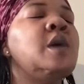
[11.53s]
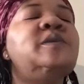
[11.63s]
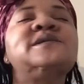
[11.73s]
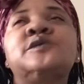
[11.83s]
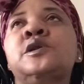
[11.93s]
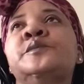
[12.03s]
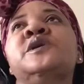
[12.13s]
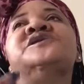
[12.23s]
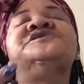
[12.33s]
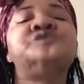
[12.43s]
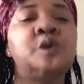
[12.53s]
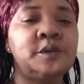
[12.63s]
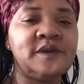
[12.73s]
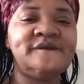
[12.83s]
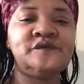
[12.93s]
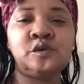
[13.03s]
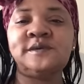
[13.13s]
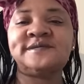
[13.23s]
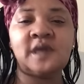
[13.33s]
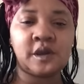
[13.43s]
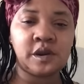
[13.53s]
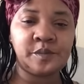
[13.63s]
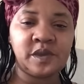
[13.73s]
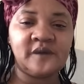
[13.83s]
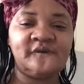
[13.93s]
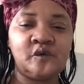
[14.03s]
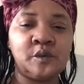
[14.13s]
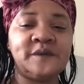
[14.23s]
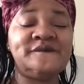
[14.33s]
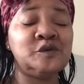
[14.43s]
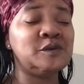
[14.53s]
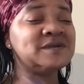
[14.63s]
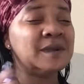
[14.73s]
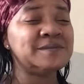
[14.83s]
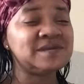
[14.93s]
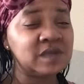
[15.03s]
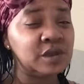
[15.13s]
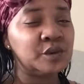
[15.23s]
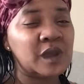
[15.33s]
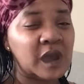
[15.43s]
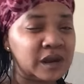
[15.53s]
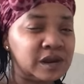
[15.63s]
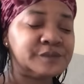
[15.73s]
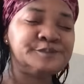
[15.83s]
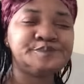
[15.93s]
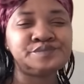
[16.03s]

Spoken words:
This is going to be a short review. It's not going to be a full review because I'm still kind of